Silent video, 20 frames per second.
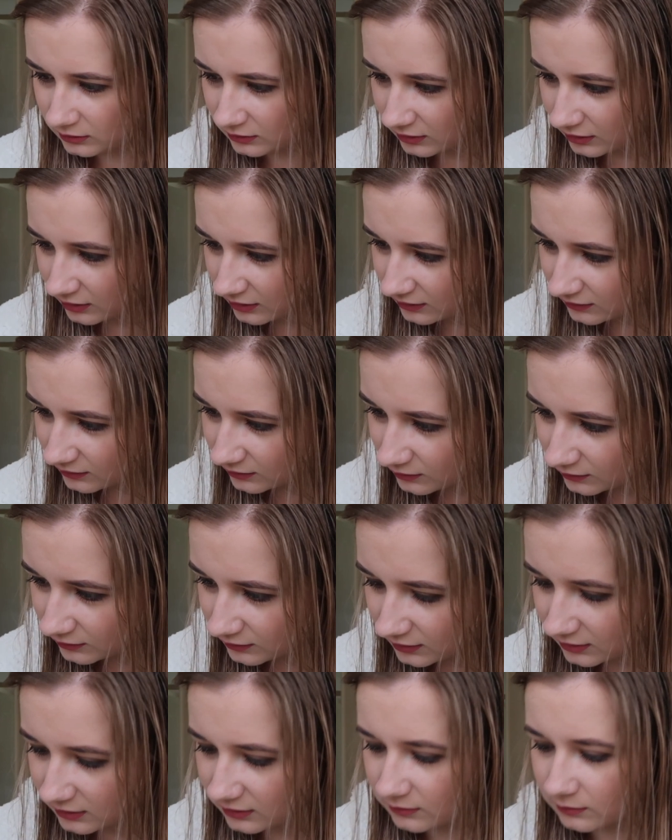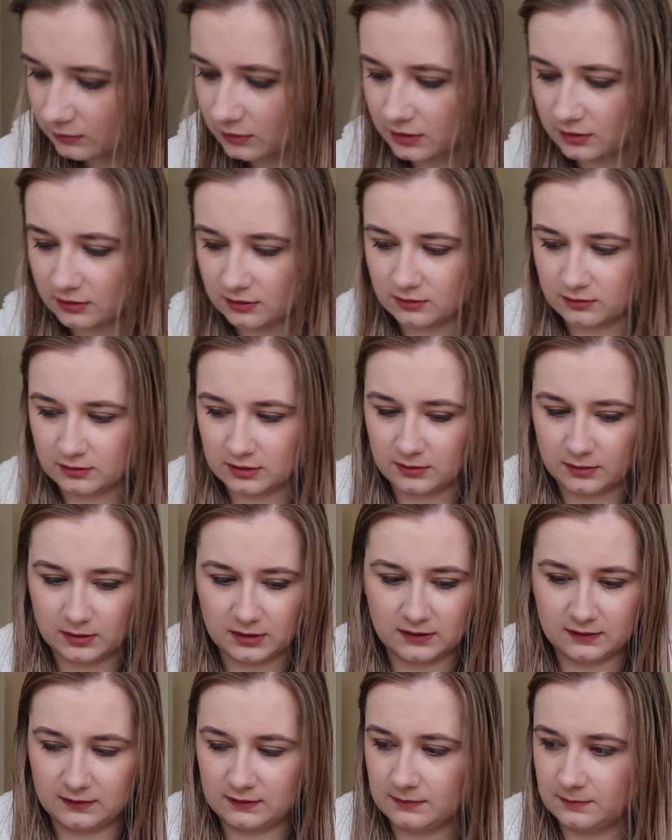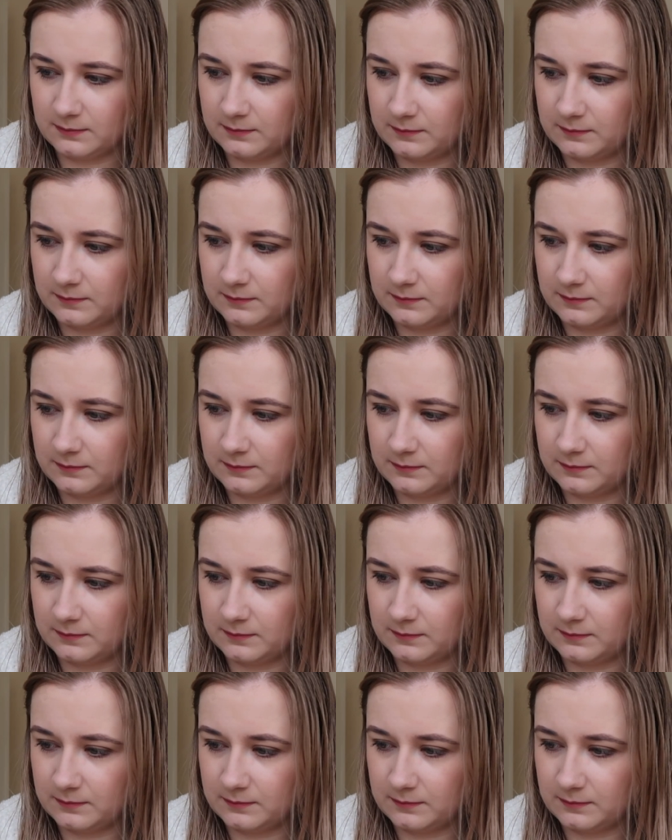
Dolly's not starting to run. Oh no, it is.